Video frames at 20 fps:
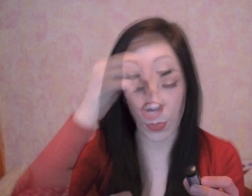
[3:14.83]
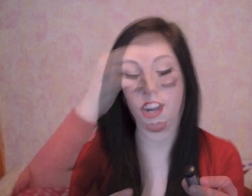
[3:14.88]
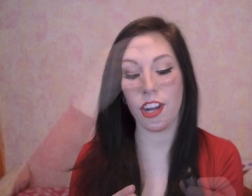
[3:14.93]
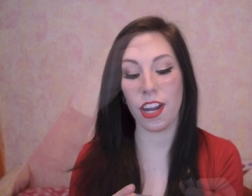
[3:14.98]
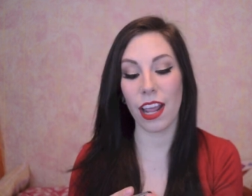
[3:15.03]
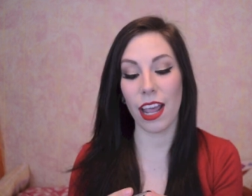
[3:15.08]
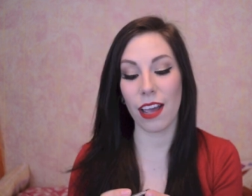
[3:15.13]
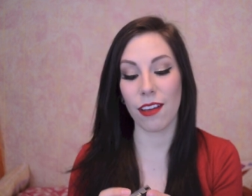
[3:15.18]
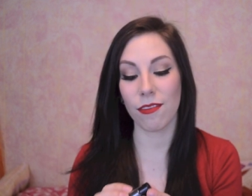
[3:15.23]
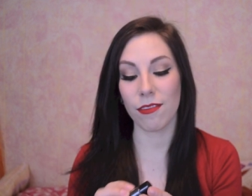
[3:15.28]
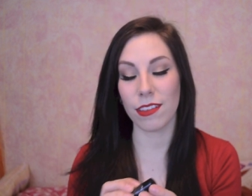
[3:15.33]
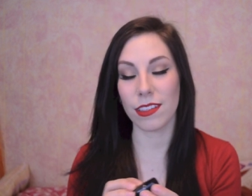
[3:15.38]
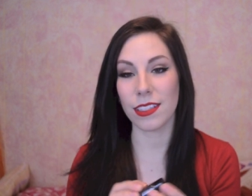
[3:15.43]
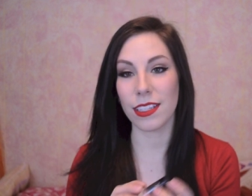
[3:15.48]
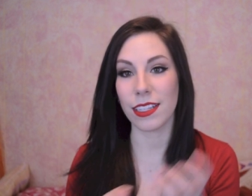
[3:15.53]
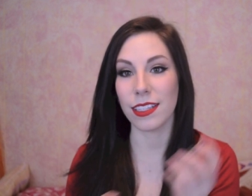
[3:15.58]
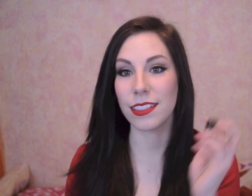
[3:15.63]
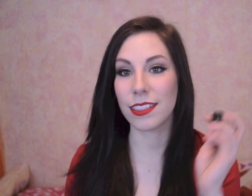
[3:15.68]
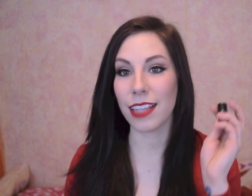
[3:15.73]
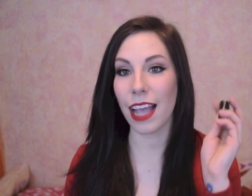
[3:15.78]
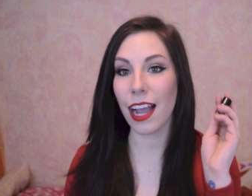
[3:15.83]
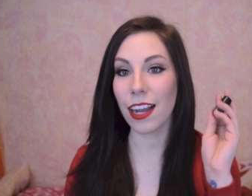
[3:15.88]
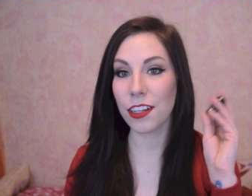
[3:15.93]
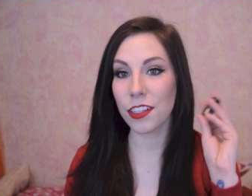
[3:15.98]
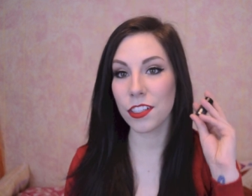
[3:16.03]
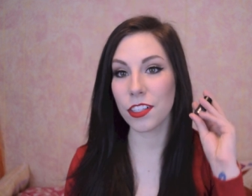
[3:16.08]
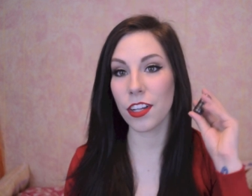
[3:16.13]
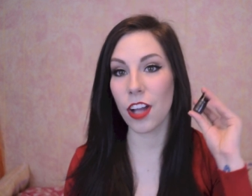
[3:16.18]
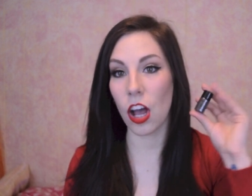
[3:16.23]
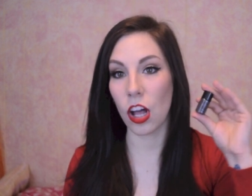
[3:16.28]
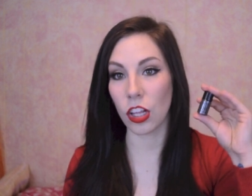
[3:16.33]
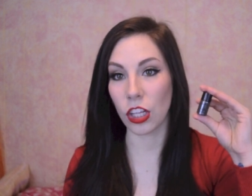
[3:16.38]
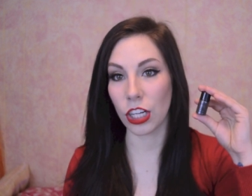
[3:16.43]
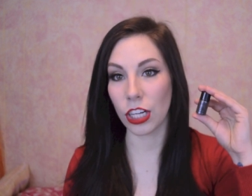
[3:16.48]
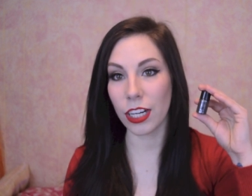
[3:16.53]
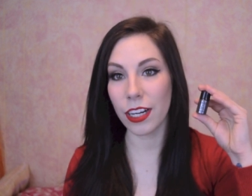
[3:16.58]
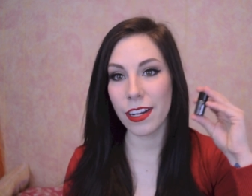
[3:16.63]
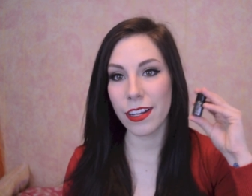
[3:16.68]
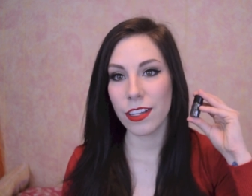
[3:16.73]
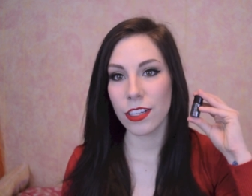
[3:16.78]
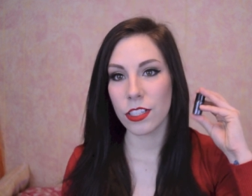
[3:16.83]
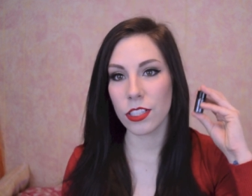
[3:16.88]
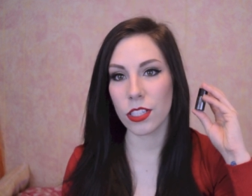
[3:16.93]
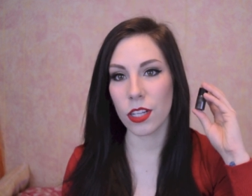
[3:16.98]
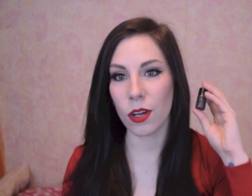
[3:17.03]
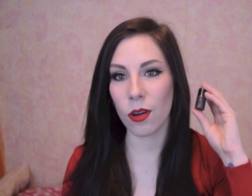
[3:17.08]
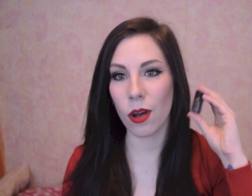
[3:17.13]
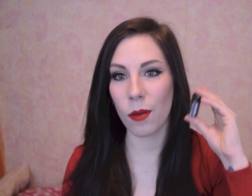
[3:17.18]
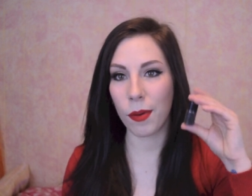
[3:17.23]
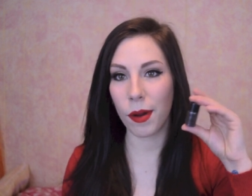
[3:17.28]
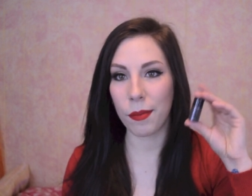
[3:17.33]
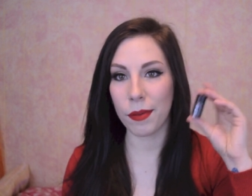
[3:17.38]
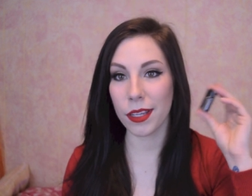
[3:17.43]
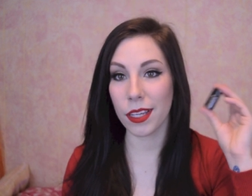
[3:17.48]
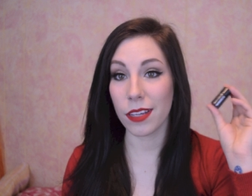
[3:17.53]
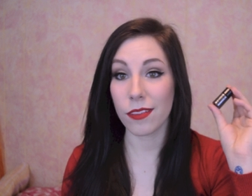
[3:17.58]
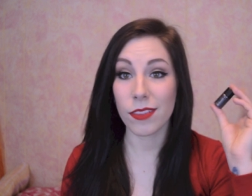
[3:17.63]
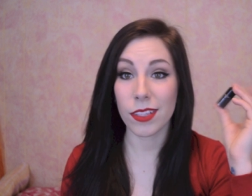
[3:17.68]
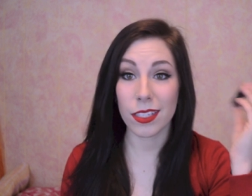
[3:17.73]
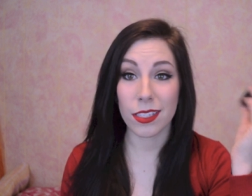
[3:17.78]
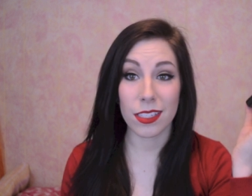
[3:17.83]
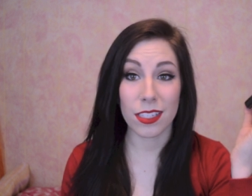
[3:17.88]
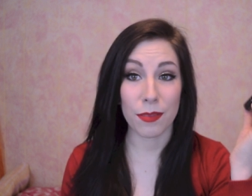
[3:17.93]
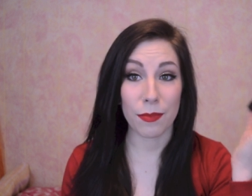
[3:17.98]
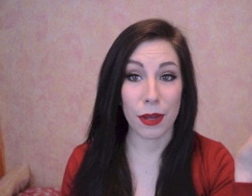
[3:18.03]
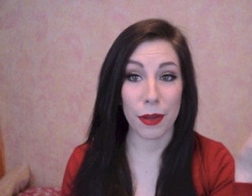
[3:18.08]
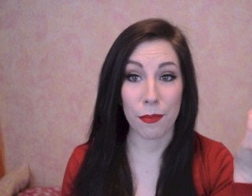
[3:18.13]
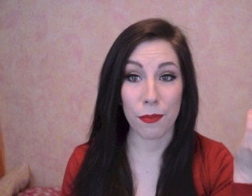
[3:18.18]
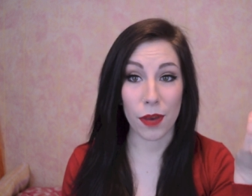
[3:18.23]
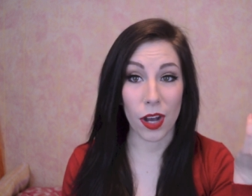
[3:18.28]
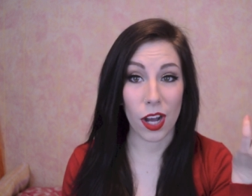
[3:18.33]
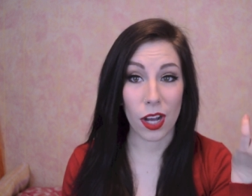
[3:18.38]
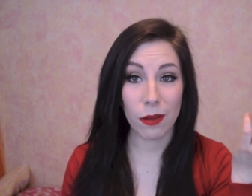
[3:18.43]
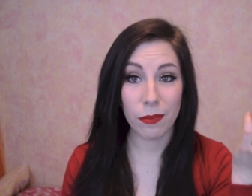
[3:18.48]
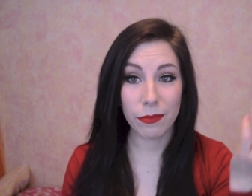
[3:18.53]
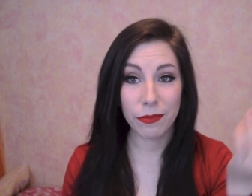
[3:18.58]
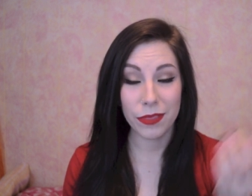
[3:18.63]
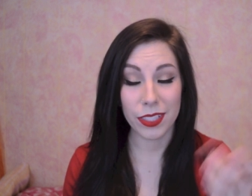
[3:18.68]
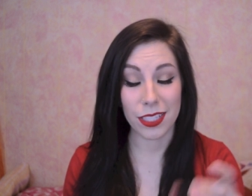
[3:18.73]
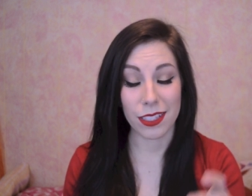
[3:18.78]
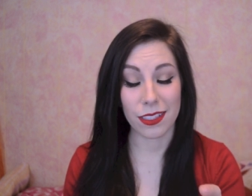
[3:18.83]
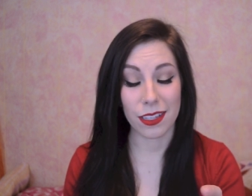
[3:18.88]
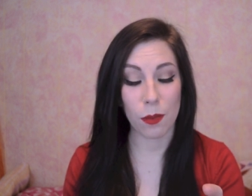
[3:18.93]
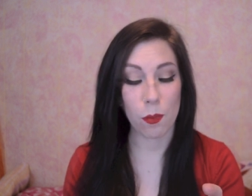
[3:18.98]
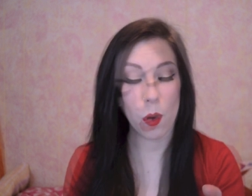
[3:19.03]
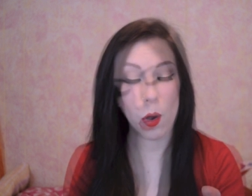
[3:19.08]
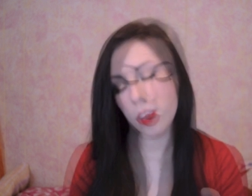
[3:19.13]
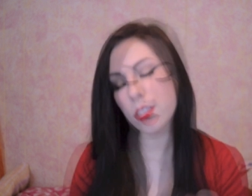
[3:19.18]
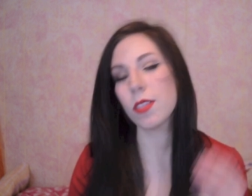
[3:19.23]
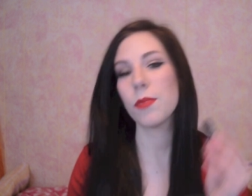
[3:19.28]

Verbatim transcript: I already have this exact color, so I'll probably give this to my mom since I'm home.